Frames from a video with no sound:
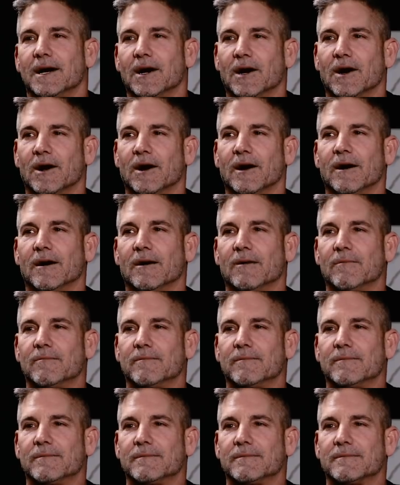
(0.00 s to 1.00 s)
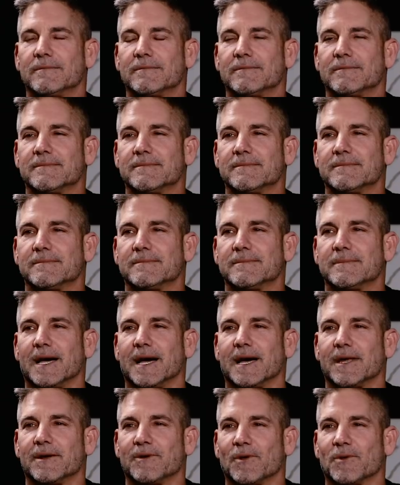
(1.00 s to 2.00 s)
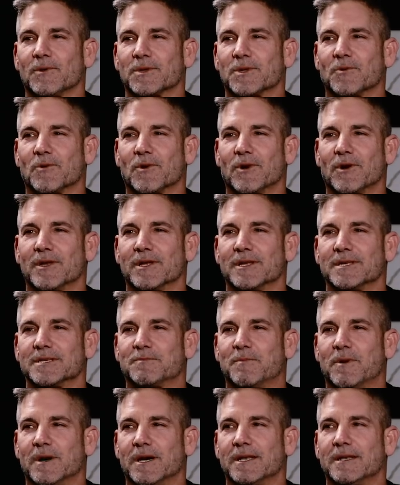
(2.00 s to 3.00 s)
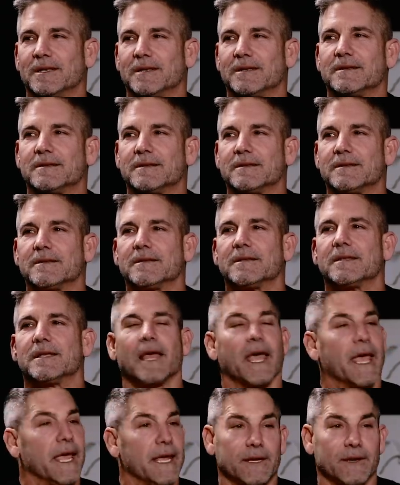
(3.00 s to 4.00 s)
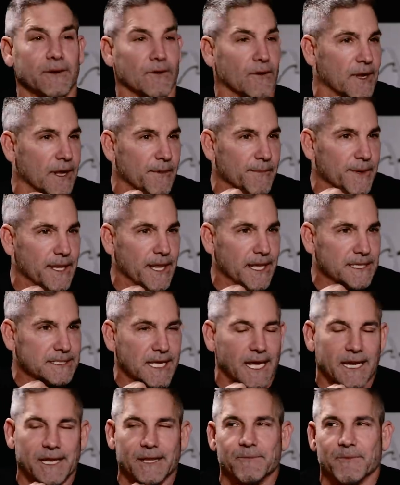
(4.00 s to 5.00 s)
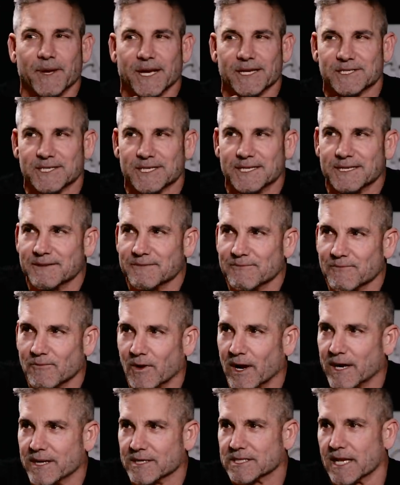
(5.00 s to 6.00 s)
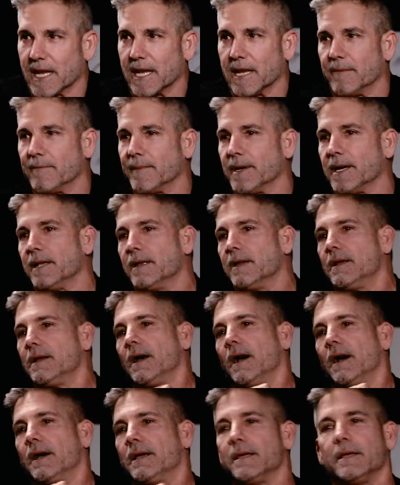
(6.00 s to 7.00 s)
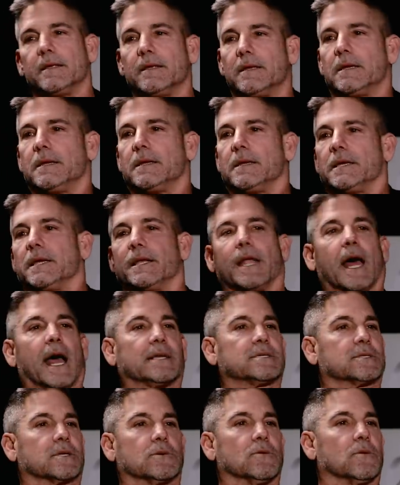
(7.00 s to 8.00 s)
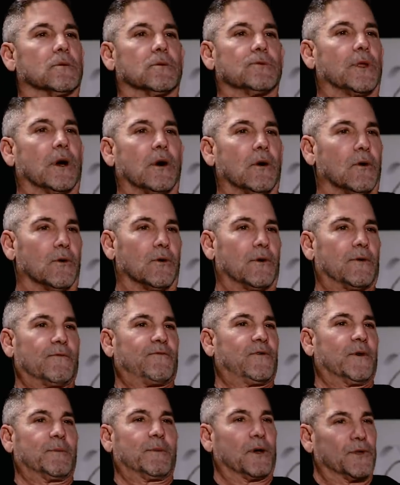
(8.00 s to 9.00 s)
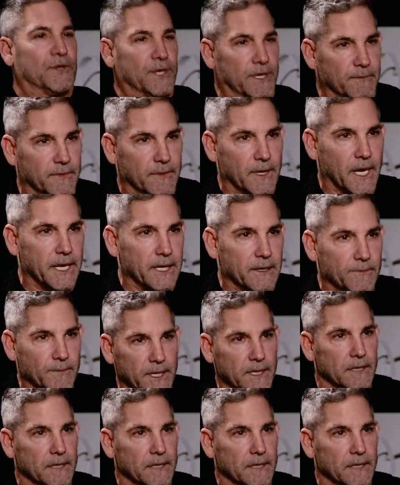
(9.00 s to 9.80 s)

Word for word: of. Um, I don't know what the word is, but hated on. I mean, that's mm-hmm. kind of the best way to say it, but in high school, the whole football team hated